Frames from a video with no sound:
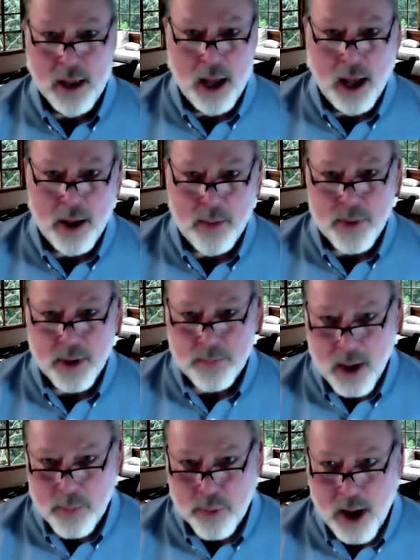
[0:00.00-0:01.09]
but
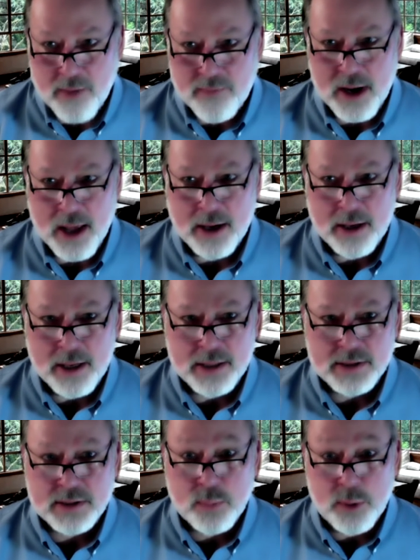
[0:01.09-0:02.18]
by private
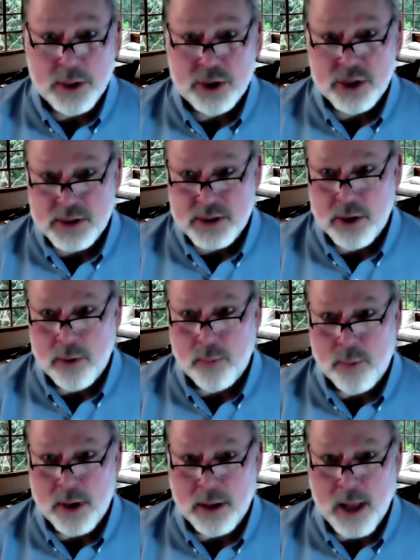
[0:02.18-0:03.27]
entities. We just don't
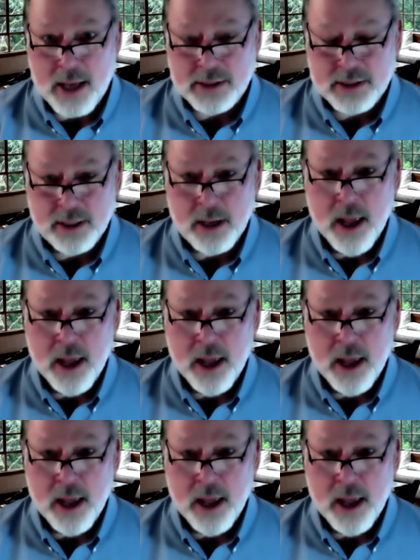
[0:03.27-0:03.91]
realize it.